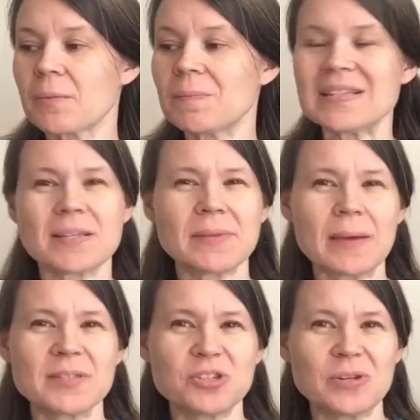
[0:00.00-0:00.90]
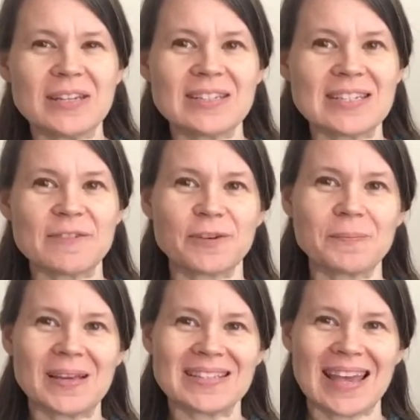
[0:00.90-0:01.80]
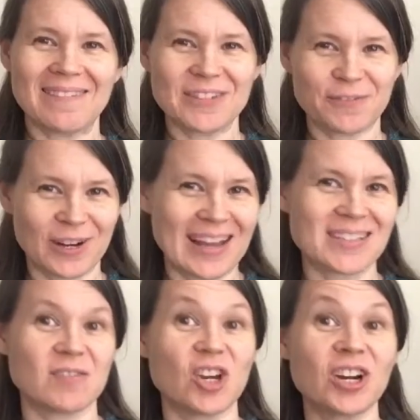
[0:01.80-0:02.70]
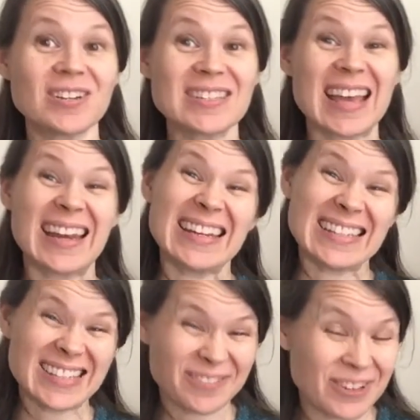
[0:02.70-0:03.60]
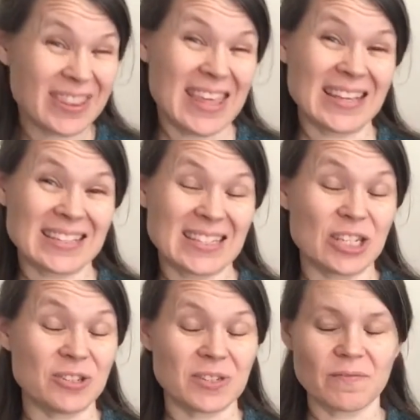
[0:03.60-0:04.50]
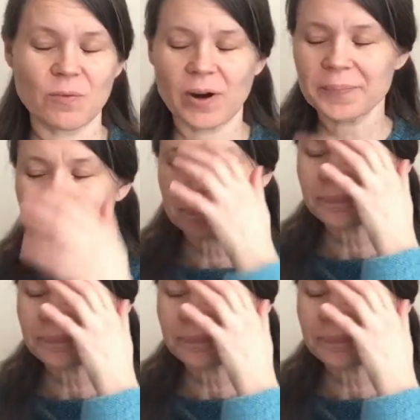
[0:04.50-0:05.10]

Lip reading: But sometimes you need different, because I have different kinds of yarns, I need different things to use them for.